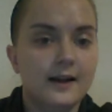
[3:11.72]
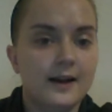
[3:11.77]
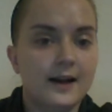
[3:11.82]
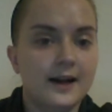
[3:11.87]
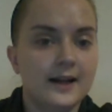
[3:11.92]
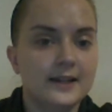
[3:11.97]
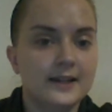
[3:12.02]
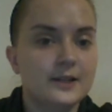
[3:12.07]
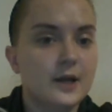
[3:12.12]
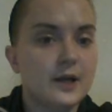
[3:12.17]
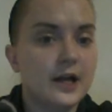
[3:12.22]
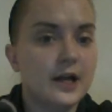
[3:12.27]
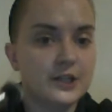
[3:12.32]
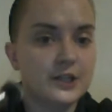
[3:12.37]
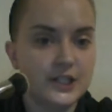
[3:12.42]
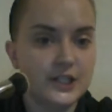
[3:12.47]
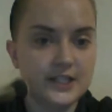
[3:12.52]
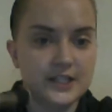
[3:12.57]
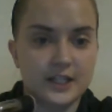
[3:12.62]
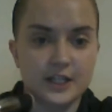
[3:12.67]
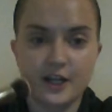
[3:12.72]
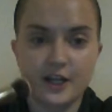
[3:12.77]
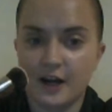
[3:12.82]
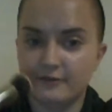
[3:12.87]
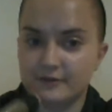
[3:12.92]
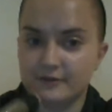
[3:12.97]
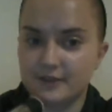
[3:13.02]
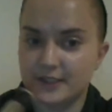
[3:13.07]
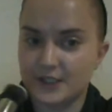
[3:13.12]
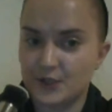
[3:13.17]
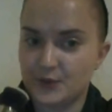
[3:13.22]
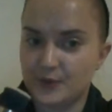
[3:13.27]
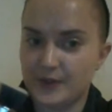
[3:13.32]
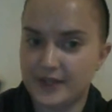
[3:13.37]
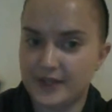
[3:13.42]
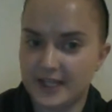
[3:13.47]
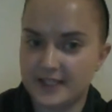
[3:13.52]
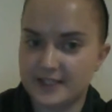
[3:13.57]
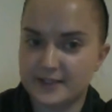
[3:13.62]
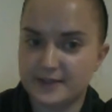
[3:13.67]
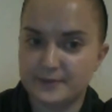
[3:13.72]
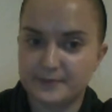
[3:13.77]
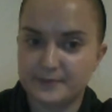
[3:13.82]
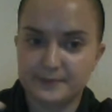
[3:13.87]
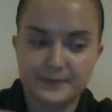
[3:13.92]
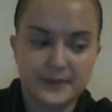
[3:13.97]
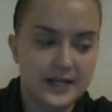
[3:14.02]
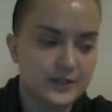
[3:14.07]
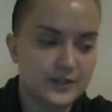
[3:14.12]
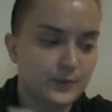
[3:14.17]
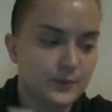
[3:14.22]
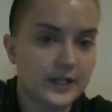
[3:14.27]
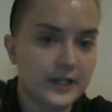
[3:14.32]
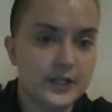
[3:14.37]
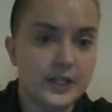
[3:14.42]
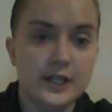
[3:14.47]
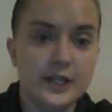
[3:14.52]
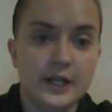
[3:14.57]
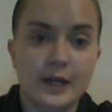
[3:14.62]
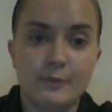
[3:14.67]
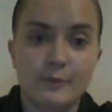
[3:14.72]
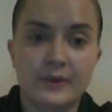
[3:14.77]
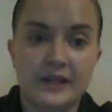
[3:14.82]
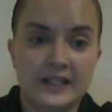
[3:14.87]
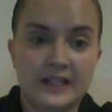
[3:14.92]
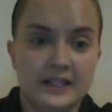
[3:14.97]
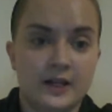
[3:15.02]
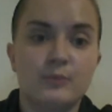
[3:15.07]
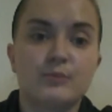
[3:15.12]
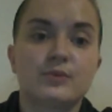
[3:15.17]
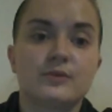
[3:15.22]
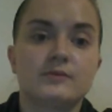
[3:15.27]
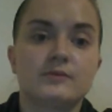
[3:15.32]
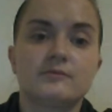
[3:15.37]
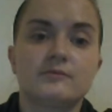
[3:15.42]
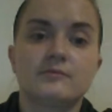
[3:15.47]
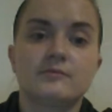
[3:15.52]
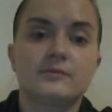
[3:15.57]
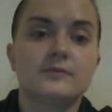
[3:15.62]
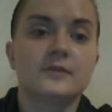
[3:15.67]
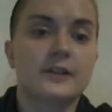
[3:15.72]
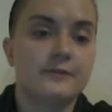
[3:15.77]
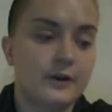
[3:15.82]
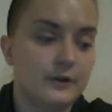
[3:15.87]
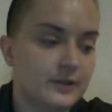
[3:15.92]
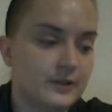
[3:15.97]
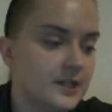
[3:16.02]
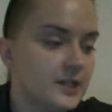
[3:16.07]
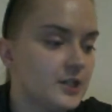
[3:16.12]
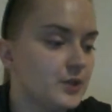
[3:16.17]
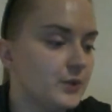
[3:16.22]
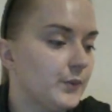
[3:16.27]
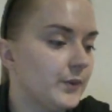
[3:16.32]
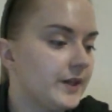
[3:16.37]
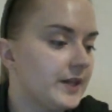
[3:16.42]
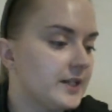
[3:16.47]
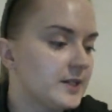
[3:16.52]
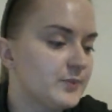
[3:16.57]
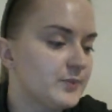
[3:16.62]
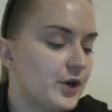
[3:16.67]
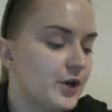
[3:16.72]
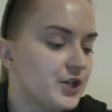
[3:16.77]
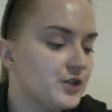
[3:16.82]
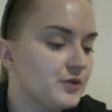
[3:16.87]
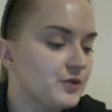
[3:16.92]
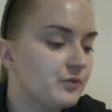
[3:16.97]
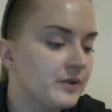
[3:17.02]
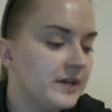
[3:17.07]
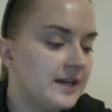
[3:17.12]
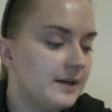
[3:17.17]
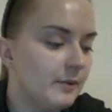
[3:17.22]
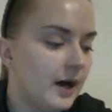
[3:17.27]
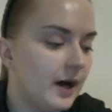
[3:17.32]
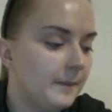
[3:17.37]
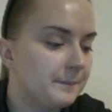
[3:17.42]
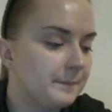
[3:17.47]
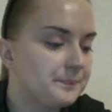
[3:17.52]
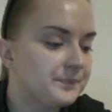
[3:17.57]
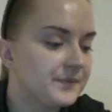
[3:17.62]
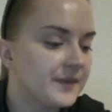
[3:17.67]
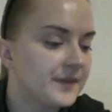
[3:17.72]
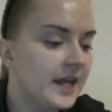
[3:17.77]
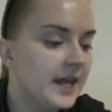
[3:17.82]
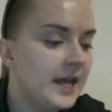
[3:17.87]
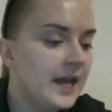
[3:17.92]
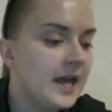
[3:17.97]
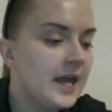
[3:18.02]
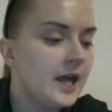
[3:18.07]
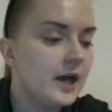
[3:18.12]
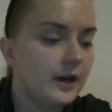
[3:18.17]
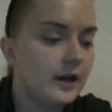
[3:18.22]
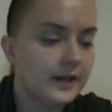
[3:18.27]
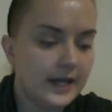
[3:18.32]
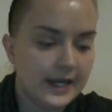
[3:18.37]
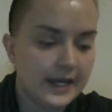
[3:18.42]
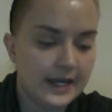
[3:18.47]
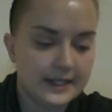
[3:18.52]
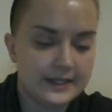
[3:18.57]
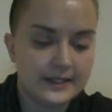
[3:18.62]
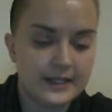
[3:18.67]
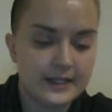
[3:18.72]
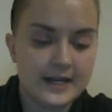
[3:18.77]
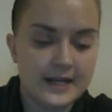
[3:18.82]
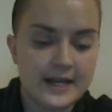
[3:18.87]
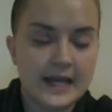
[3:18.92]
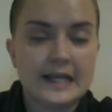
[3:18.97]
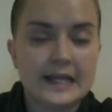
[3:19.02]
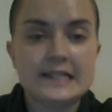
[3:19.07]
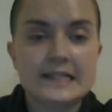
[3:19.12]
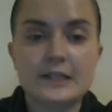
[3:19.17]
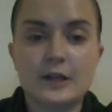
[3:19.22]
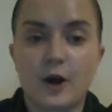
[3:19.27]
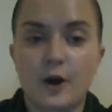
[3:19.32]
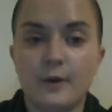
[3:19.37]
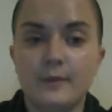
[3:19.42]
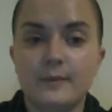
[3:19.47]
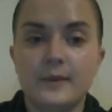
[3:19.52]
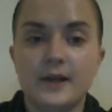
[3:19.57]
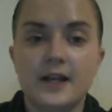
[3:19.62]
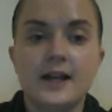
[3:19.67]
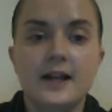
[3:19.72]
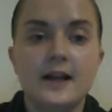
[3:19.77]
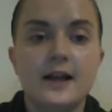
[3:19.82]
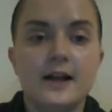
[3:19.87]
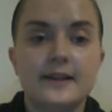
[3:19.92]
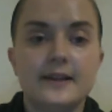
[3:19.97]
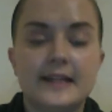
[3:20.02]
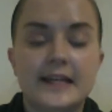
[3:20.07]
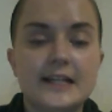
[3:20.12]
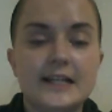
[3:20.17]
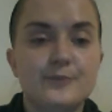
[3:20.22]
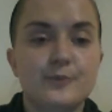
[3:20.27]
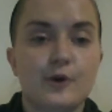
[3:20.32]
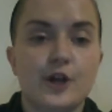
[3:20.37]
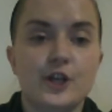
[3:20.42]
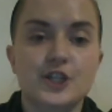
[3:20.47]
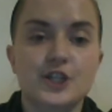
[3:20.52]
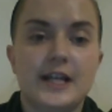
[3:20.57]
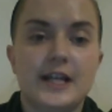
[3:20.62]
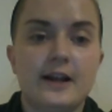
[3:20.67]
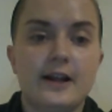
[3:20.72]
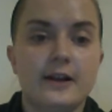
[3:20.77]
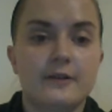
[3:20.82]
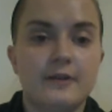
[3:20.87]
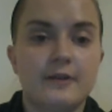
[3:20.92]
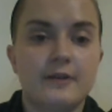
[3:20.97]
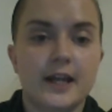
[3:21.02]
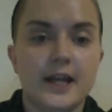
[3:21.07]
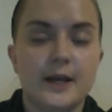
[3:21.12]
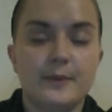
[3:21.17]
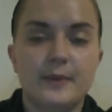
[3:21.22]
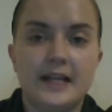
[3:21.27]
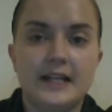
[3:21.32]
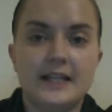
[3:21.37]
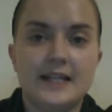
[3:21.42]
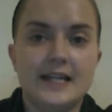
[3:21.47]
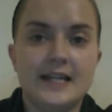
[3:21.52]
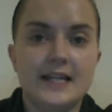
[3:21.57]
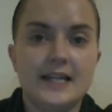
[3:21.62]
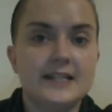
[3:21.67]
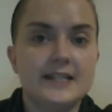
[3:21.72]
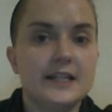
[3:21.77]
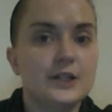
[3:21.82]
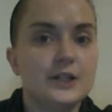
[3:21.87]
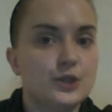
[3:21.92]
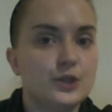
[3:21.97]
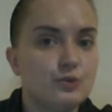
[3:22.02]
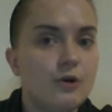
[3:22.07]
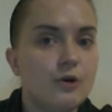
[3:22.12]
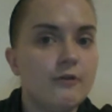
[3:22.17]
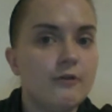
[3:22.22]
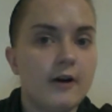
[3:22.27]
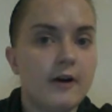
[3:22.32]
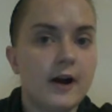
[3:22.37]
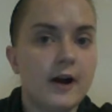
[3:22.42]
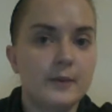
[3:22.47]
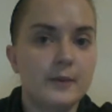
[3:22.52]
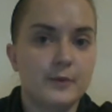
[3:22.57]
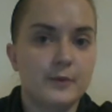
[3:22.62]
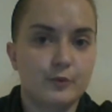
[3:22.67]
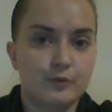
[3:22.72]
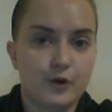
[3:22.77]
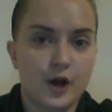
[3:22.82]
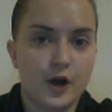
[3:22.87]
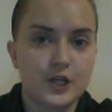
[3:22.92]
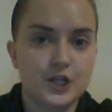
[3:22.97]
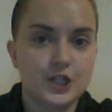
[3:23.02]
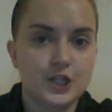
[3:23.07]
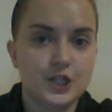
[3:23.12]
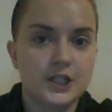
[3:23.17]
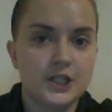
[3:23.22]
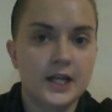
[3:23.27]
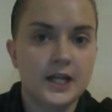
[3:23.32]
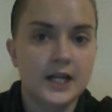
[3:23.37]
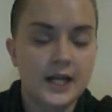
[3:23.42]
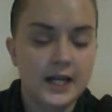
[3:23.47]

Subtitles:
and a decent coverage with this as well. You can fill up the foundation with this brush really well. Okay, the next brush that I recommend is a dual fiber brush.